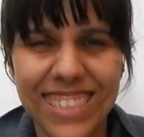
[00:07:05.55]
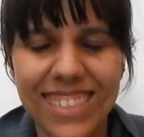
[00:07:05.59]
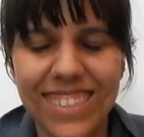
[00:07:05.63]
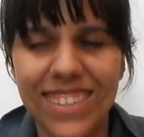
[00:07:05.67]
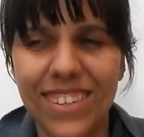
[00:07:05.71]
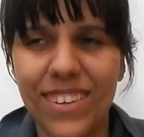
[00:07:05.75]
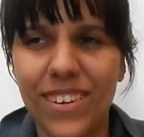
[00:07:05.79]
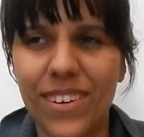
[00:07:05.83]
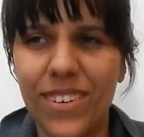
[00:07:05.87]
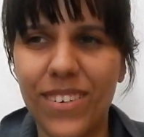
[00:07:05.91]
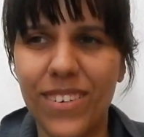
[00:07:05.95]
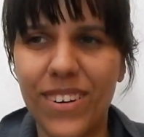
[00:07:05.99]

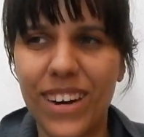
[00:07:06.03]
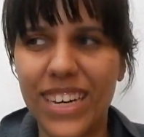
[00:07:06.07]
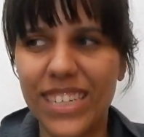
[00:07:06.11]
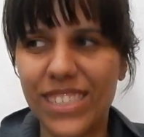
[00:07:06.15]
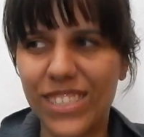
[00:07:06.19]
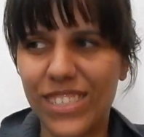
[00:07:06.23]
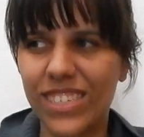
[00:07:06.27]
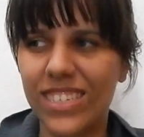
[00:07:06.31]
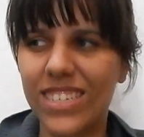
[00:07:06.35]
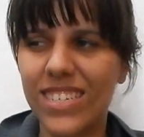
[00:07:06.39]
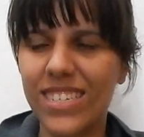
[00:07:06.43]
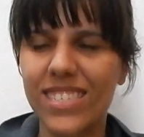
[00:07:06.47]
I
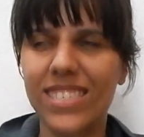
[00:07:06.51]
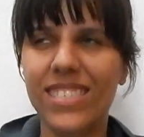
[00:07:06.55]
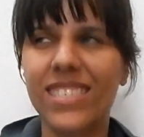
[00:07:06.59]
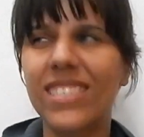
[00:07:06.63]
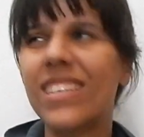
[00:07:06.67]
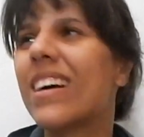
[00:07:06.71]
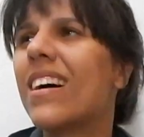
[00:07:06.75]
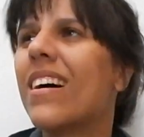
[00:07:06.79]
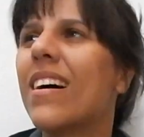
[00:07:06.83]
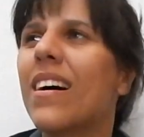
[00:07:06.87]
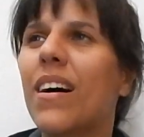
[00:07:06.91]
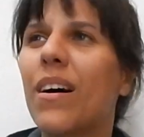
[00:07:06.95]
just
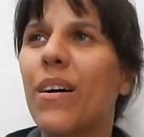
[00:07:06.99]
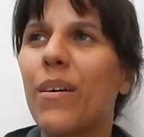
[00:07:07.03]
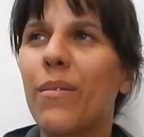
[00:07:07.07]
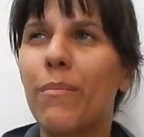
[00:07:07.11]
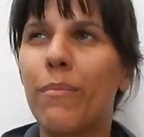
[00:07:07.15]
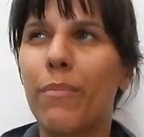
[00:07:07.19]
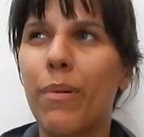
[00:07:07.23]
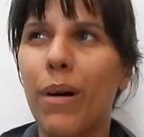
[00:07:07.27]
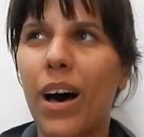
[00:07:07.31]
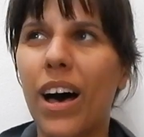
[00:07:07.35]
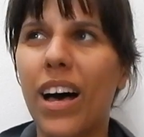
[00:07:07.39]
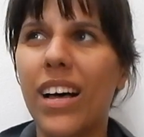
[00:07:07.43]

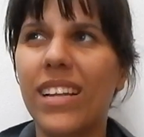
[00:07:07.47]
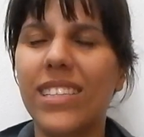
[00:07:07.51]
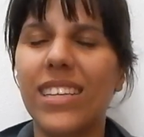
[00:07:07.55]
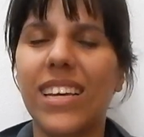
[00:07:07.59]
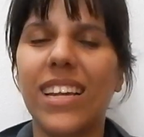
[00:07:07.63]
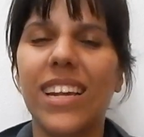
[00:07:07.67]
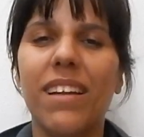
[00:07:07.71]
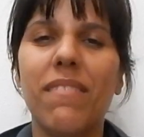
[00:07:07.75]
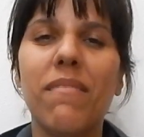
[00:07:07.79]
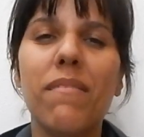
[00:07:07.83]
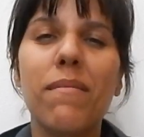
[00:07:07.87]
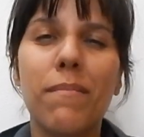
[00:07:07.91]
bought,
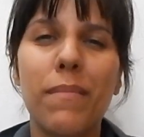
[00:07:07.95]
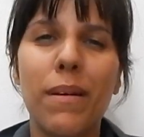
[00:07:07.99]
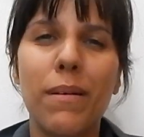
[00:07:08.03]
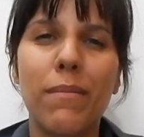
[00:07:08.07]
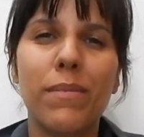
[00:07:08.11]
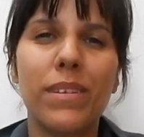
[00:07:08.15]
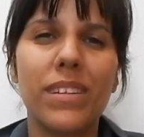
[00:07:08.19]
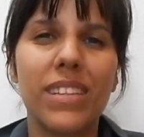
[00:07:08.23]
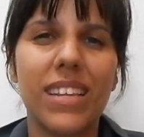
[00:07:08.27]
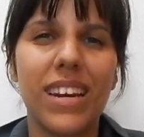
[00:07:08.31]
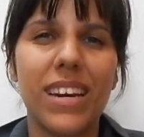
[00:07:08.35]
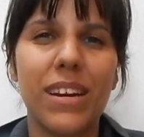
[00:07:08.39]
and I
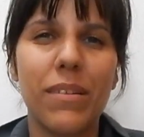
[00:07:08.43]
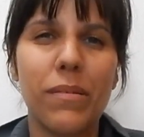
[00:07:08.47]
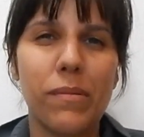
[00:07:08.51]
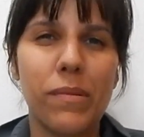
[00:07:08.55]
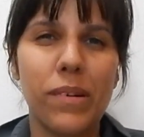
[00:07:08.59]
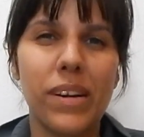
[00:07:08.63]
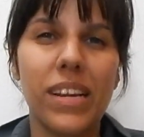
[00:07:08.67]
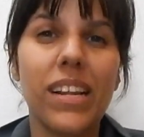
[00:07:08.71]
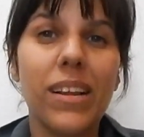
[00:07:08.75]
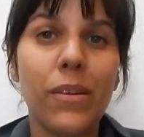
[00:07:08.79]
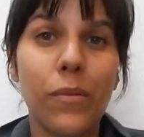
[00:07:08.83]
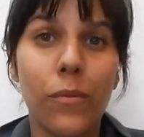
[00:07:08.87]
remember that I
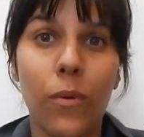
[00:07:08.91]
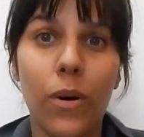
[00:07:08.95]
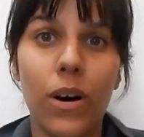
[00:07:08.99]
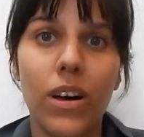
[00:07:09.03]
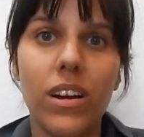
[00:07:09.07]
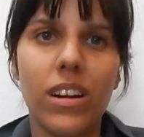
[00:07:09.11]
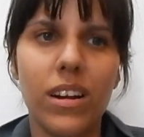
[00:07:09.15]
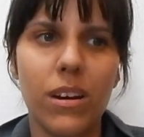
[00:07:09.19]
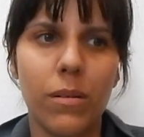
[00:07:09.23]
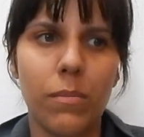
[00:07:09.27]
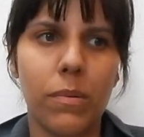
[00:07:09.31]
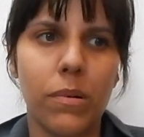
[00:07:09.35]
really
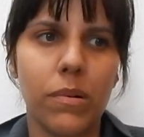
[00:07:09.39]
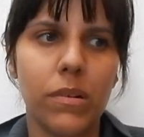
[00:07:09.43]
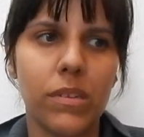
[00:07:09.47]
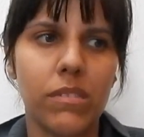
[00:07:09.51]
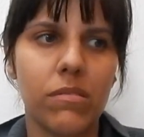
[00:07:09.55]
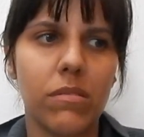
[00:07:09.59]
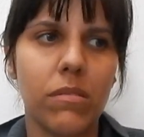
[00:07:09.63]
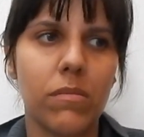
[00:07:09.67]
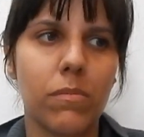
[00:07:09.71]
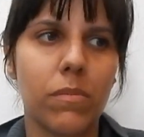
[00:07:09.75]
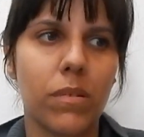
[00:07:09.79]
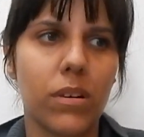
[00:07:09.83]
wanted a
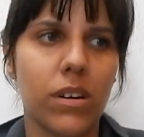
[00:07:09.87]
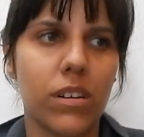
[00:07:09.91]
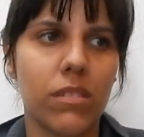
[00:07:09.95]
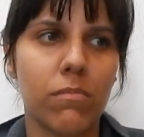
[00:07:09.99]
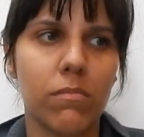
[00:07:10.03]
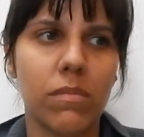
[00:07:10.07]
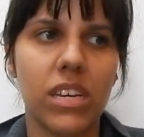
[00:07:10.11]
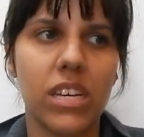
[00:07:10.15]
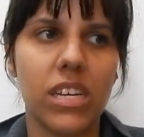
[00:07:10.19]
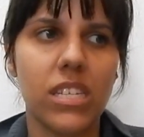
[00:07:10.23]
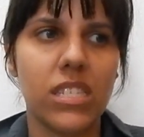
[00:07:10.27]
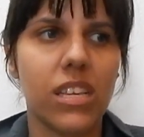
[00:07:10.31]
poetry book
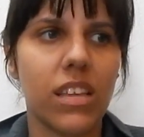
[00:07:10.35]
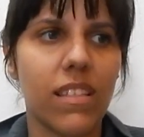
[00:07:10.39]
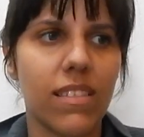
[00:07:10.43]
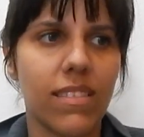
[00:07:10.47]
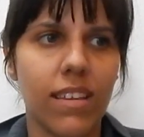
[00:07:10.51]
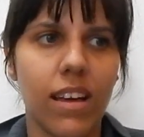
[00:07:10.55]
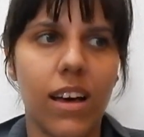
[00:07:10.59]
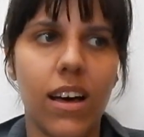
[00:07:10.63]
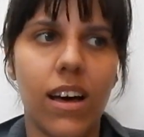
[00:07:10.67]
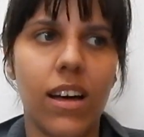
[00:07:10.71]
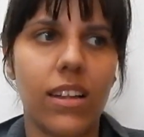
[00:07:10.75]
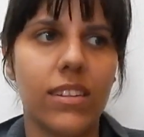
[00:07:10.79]
because I
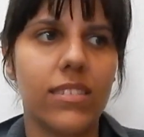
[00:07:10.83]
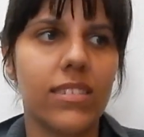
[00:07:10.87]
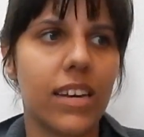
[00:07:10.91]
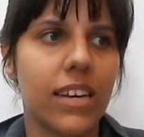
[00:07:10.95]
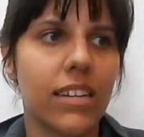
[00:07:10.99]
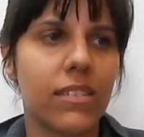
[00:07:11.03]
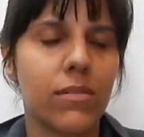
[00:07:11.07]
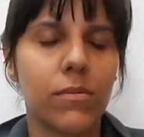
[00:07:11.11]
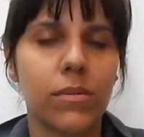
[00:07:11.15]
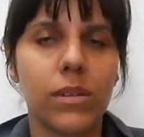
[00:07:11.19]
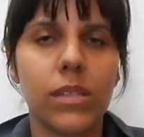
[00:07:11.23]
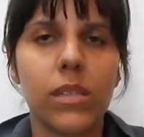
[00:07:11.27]
thought
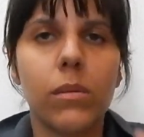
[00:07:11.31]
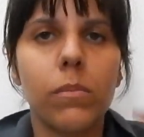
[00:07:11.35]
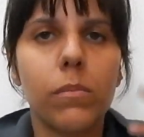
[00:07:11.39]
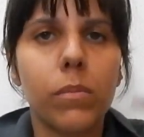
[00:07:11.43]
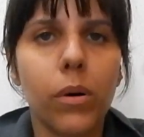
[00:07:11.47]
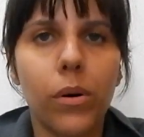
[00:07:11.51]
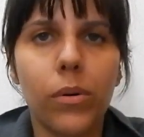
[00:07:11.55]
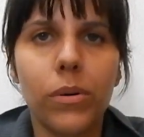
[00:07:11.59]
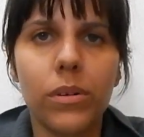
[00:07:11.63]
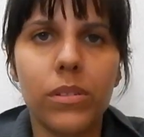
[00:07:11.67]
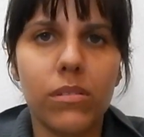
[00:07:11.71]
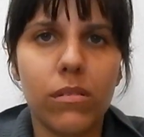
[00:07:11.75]
that reading
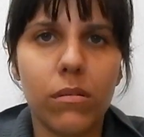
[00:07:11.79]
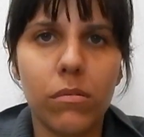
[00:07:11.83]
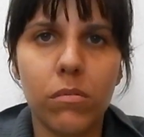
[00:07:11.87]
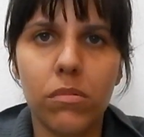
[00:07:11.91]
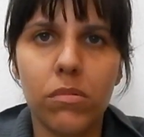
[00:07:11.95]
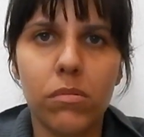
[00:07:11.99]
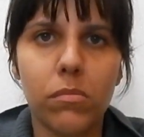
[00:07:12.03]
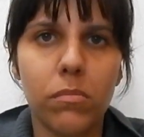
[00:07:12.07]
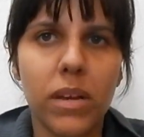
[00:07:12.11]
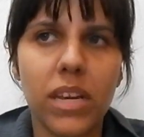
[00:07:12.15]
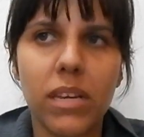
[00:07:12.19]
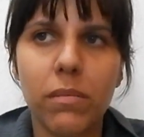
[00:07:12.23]
poetry
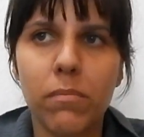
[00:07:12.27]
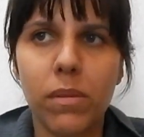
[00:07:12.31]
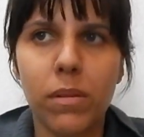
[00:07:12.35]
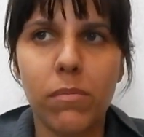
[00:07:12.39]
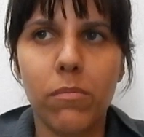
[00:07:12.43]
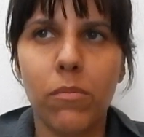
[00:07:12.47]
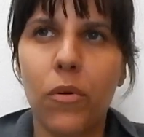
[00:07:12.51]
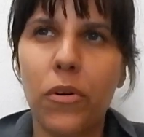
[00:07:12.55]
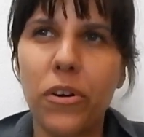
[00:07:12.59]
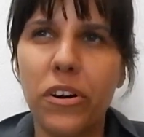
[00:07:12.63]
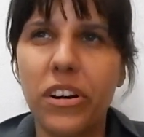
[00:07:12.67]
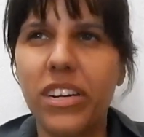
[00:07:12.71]
would make me
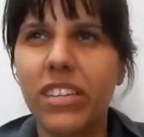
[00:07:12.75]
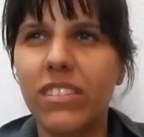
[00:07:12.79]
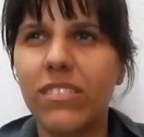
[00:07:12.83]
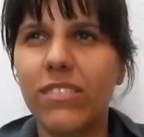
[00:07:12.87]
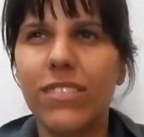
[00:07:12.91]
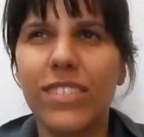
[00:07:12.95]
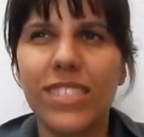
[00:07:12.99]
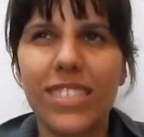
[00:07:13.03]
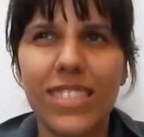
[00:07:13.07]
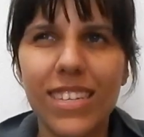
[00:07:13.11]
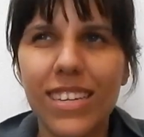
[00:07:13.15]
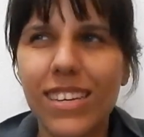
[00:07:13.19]
more
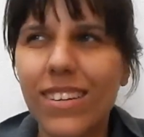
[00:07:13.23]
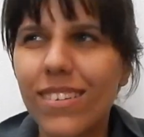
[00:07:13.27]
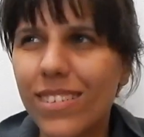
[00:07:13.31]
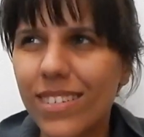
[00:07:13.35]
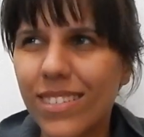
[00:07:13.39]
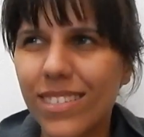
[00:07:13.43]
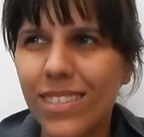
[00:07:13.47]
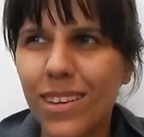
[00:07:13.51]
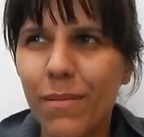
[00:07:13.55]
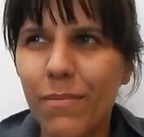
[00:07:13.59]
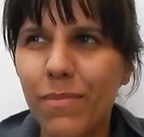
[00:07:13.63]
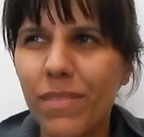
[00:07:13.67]
interesting or
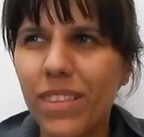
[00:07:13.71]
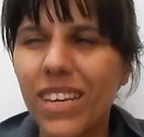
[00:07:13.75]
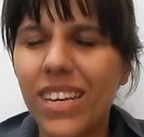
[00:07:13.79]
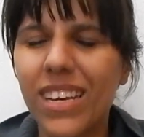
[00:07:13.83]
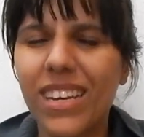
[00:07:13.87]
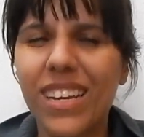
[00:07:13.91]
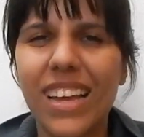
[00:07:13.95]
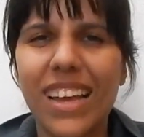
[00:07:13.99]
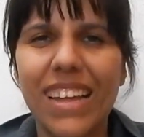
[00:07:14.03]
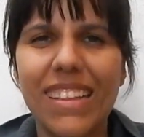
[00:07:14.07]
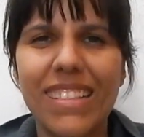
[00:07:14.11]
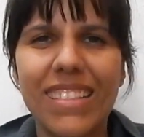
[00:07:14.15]

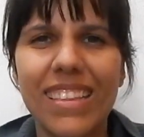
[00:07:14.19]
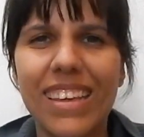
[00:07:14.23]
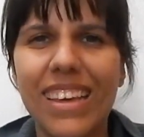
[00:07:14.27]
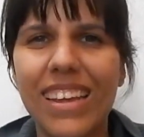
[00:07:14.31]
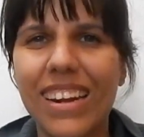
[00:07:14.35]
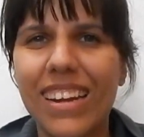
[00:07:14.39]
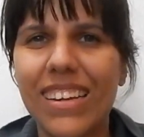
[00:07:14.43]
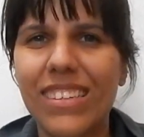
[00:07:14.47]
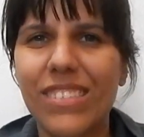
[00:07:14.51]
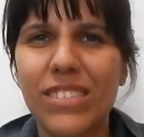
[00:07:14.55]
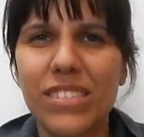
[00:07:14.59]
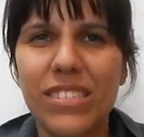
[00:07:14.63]
something. And then
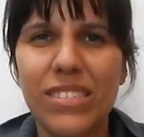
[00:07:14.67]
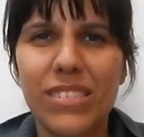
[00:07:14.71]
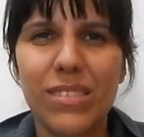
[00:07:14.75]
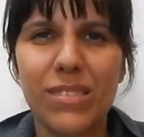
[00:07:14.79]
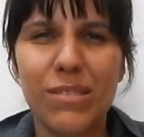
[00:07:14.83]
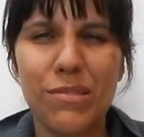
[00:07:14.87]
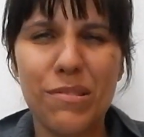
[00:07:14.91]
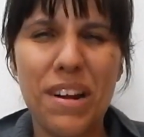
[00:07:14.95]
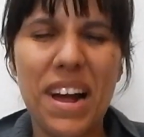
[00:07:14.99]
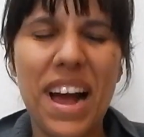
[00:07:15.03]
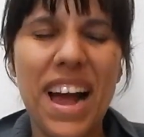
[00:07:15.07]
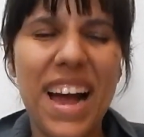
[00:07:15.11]
I just
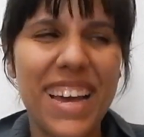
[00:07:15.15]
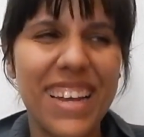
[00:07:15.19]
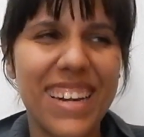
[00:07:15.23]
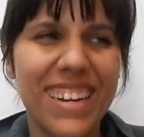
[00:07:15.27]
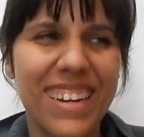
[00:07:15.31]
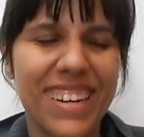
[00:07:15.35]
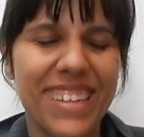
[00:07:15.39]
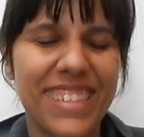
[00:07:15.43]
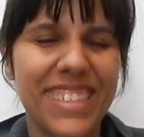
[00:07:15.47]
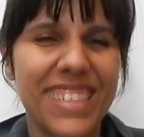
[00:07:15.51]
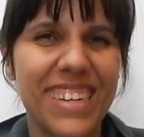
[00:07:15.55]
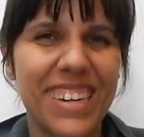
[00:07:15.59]
tried
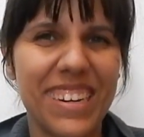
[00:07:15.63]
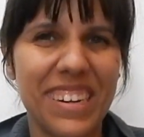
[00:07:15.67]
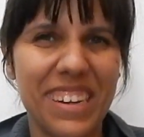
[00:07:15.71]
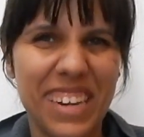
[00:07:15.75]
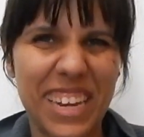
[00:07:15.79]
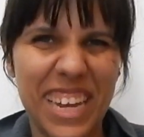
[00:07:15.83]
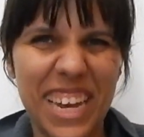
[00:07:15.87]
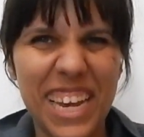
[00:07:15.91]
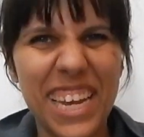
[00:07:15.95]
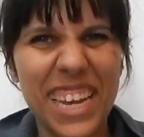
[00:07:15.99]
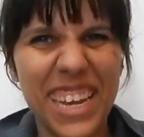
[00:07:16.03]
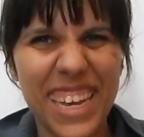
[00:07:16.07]
and I didn't
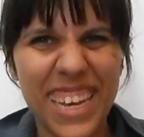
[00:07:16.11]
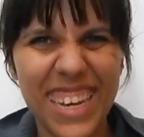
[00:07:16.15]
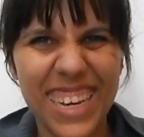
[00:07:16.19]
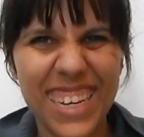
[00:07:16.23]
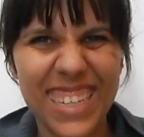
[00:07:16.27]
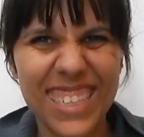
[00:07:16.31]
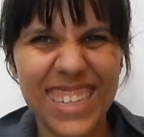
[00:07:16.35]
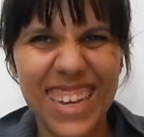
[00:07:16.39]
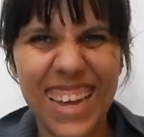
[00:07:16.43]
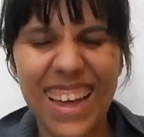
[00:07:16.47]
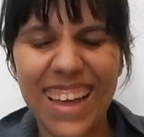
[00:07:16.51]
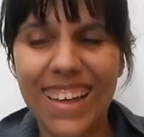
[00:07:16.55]
like
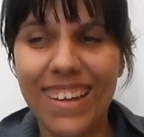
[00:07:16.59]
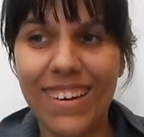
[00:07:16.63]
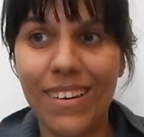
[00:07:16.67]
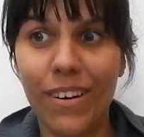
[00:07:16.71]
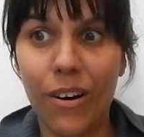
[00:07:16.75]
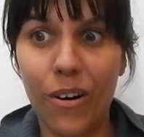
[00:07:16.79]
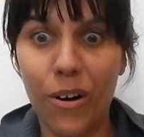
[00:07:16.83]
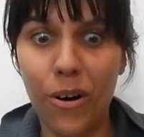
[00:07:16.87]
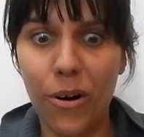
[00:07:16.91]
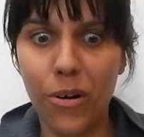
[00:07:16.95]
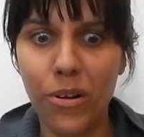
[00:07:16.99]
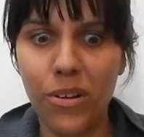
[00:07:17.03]
it at
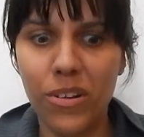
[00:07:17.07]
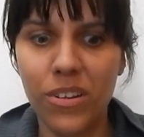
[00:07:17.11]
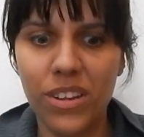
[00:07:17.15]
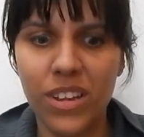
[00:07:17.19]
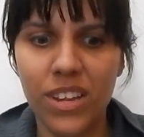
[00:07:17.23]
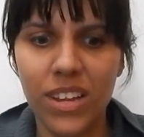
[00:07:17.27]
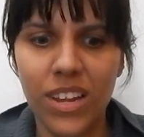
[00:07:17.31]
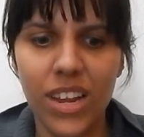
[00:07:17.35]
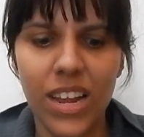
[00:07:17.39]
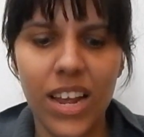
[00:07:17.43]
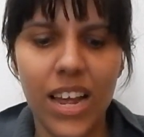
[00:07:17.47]
all.